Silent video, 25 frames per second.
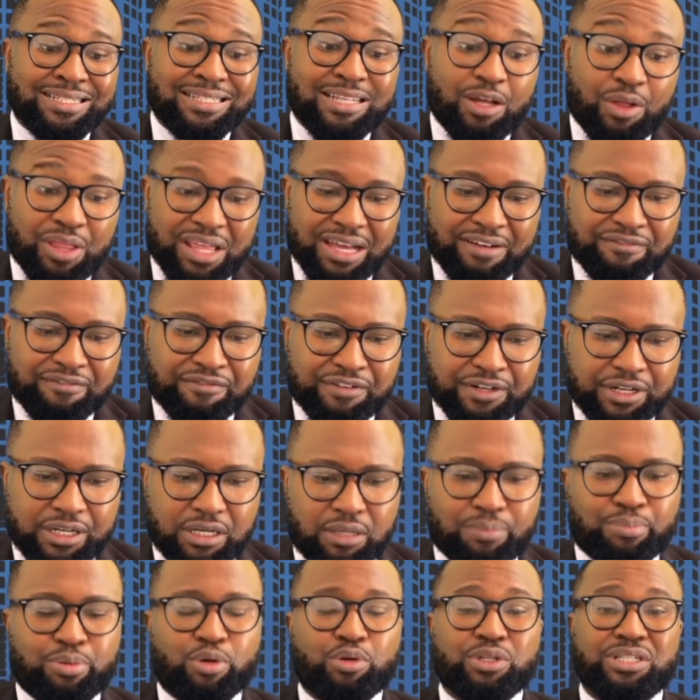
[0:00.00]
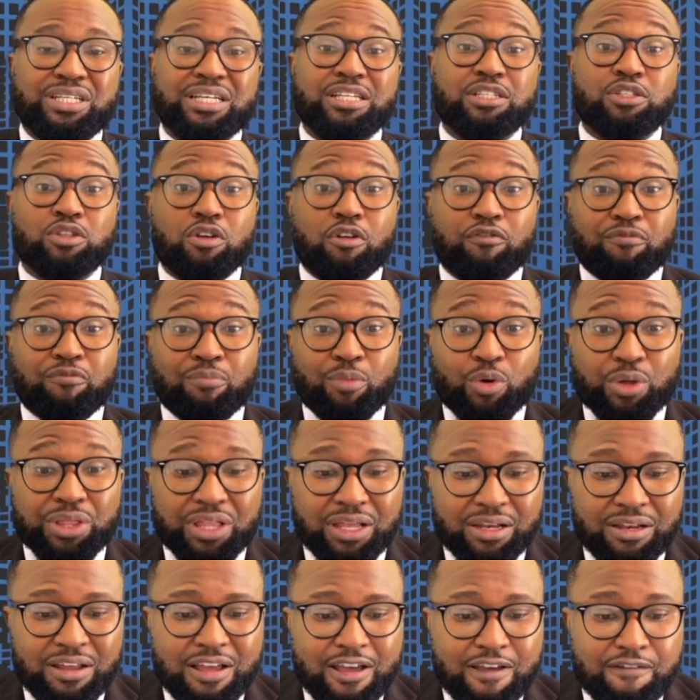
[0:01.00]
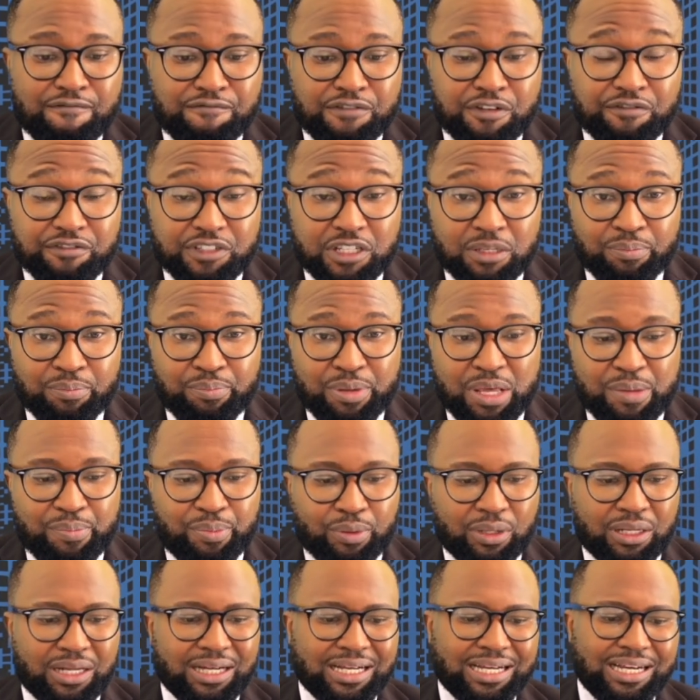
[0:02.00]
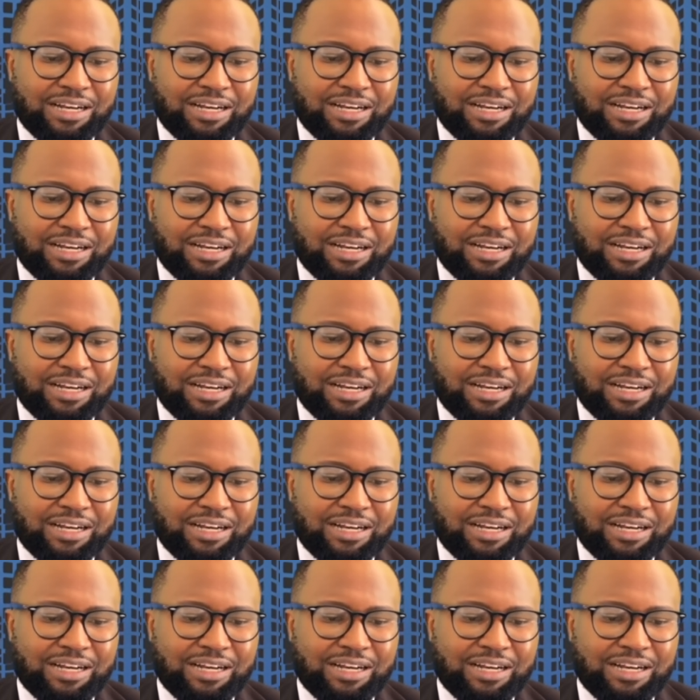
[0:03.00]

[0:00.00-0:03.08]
South Africa, protests of more than 15 people are